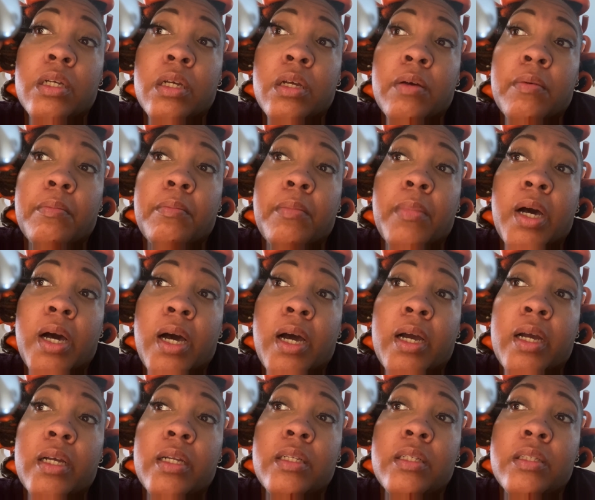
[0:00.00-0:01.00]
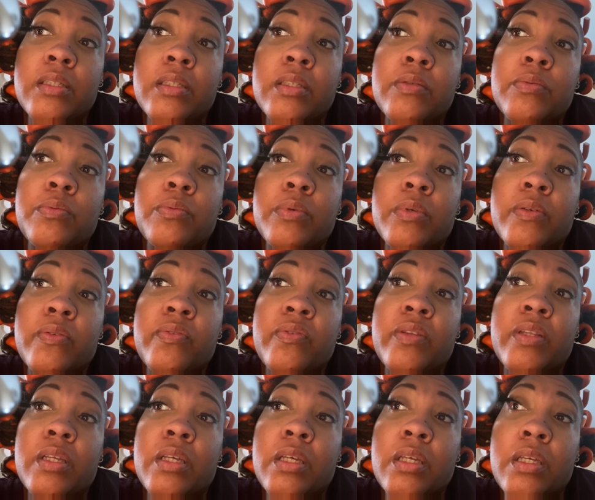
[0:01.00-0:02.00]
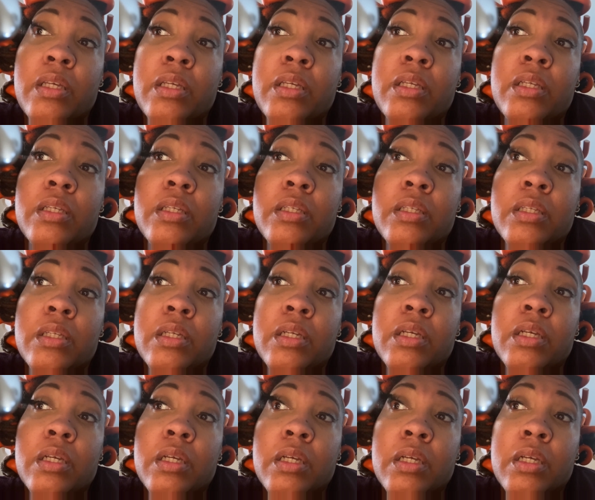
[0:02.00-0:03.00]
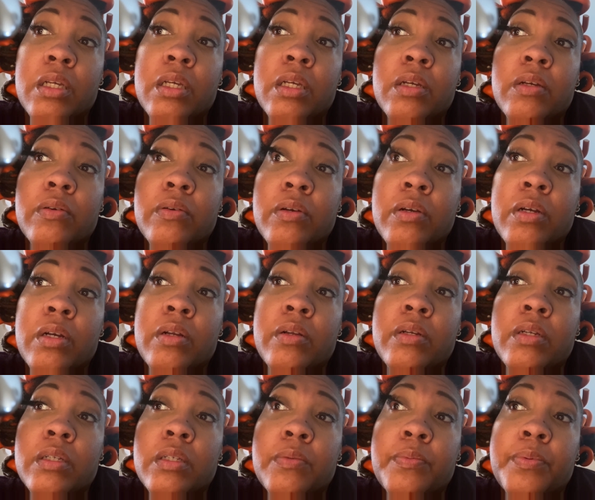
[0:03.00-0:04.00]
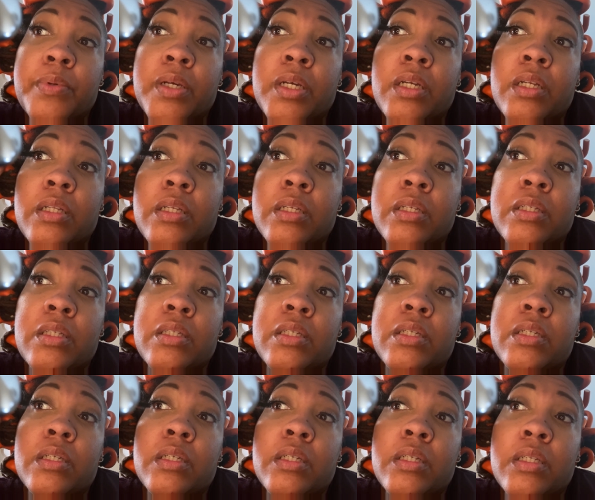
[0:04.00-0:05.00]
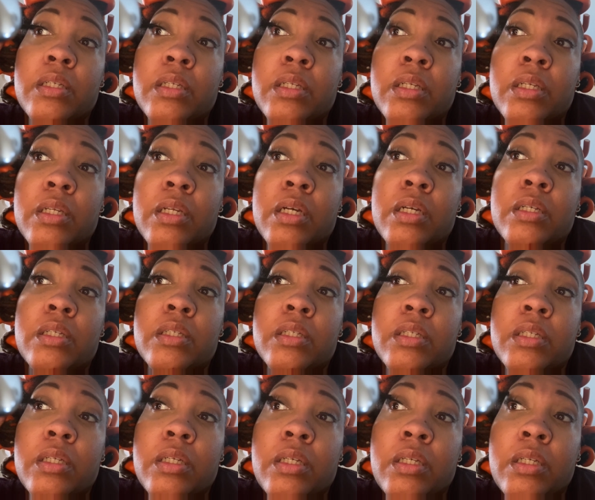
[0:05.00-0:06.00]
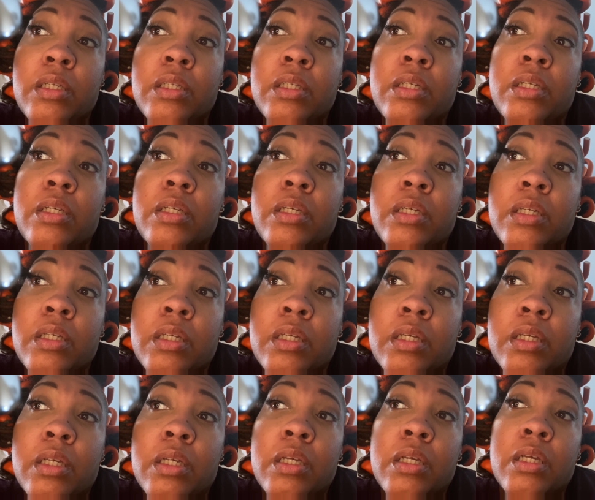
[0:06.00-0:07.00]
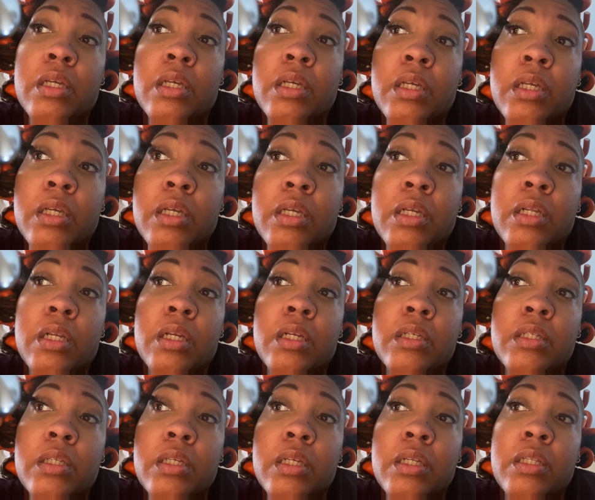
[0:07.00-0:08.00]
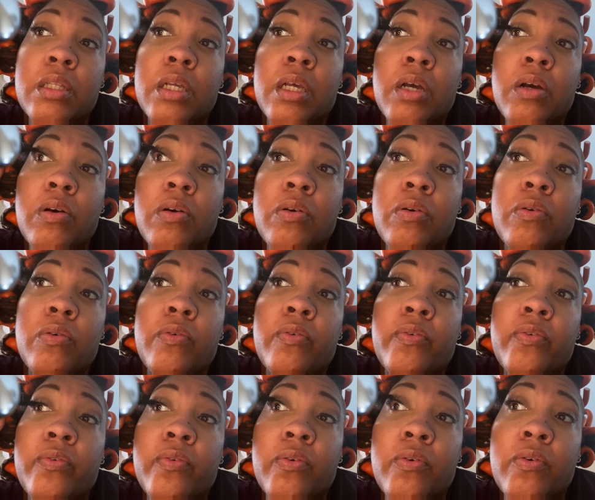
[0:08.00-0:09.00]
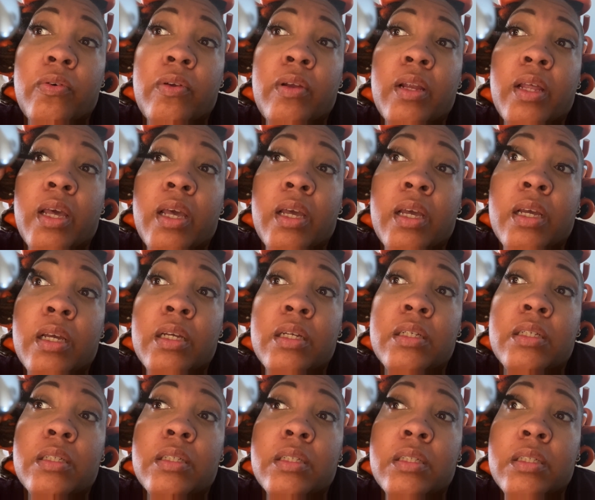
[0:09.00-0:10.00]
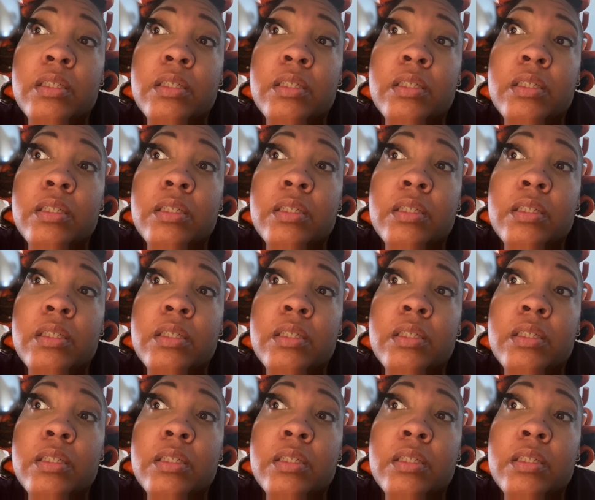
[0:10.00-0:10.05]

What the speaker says: Mines with these. We're going to just paint this in nice and easy. Let's get that whole full lash.